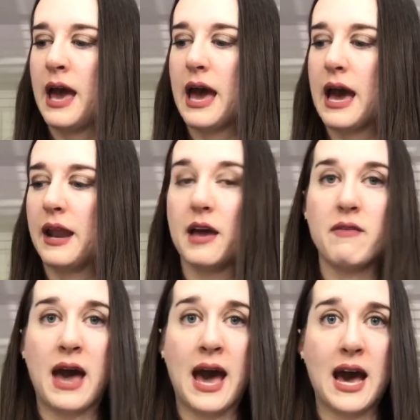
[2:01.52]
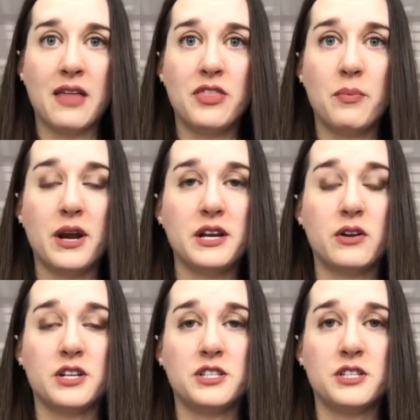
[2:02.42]
And I've had the Bright
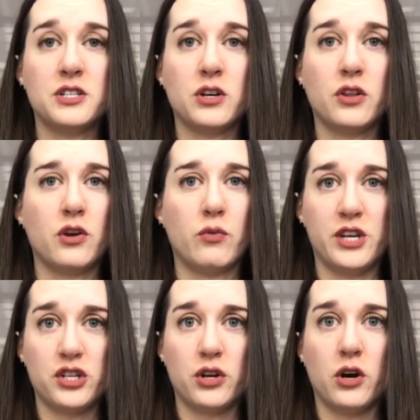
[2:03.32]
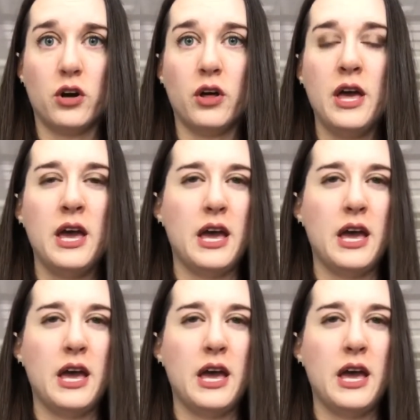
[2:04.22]
Crystal, the original,